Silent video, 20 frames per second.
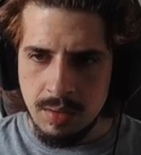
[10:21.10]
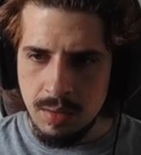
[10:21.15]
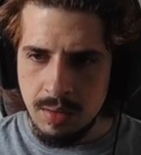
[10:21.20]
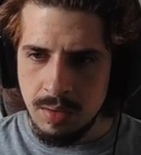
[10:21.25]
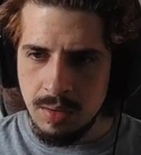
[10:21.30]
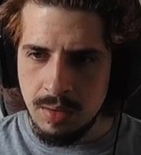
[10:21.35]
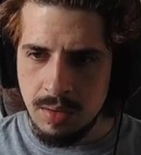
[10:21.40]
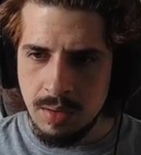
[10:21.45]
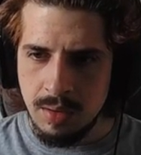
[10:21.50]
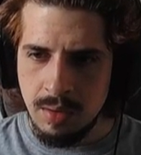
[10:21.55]

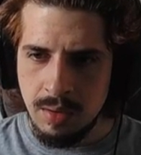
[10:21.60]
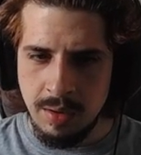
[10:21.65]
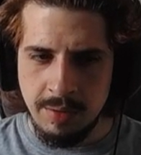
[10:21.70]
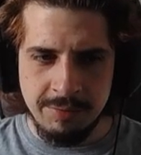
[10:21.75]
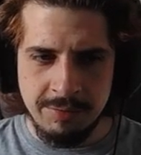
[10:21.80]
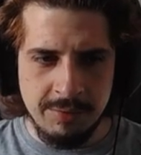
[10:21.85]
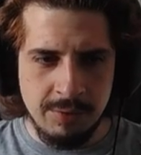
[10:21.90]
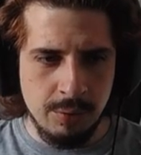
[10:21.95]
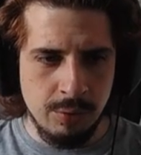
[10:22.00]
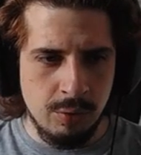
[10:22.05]
Nah. Uh,
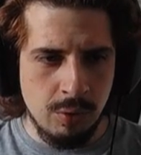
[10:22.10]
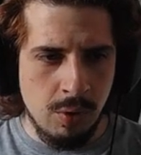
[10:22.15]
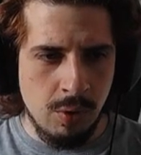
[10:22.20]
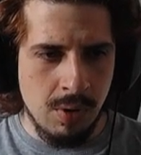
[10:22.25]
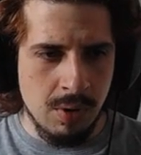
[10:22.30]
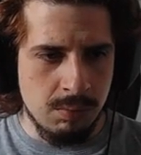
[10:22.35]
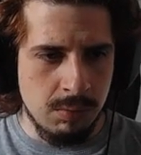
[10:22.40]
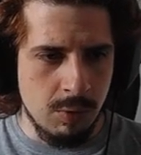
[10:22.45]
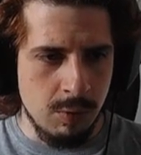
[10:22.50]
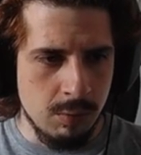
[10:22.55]
have two
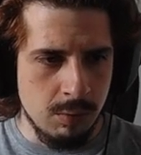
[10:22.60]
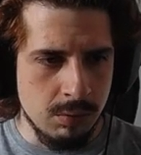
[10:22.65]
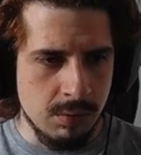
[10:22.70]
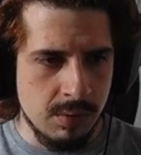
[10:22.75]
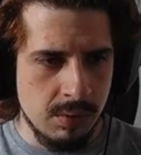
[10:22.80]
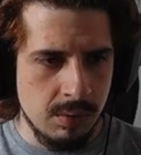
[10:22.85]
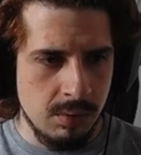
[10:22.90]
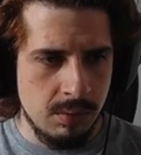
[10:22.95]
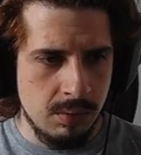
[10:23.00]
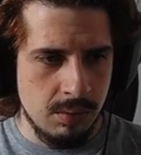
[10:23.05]
dog
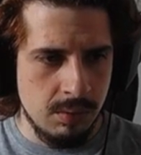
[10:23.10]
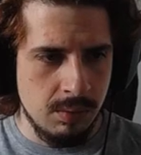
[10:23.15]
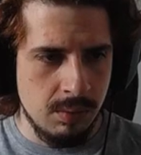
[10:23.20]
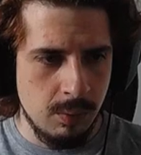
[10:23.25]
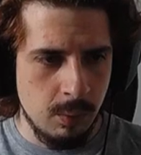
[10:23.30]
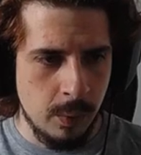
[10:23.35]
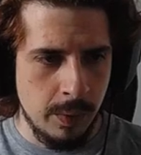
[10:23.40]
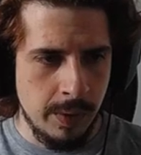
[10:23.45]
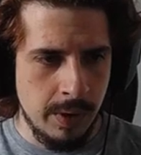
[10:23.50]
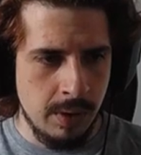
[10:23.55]
bowls.
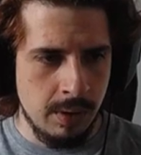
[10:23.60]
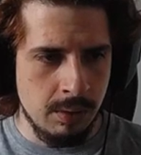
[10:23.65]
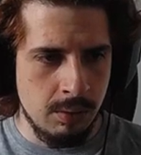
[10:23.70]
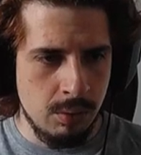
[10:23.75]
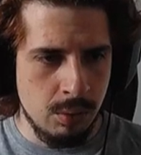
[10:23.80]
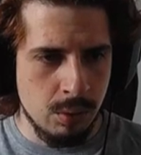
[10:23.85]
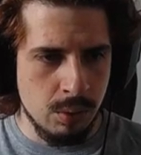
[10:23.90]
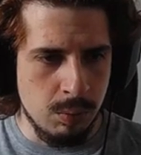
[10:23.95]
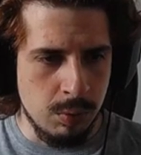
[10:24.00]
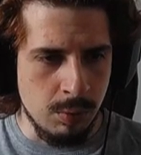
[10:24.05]
Where
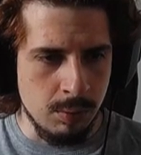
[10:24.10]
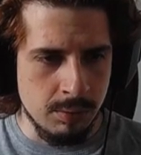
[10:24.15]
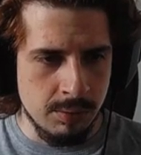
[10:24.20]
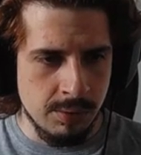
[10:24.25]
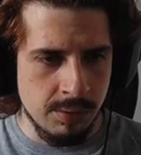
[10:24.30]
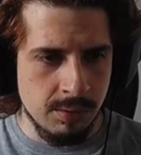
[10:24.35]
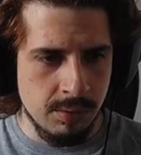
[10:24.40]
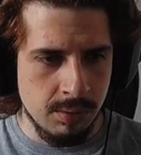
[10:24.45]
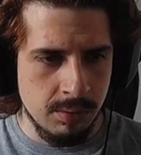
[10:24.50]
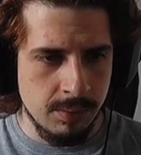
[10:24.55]
dog
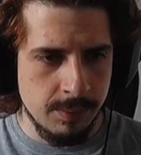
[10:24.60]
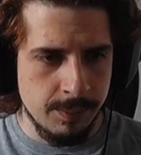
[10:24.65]
bowls?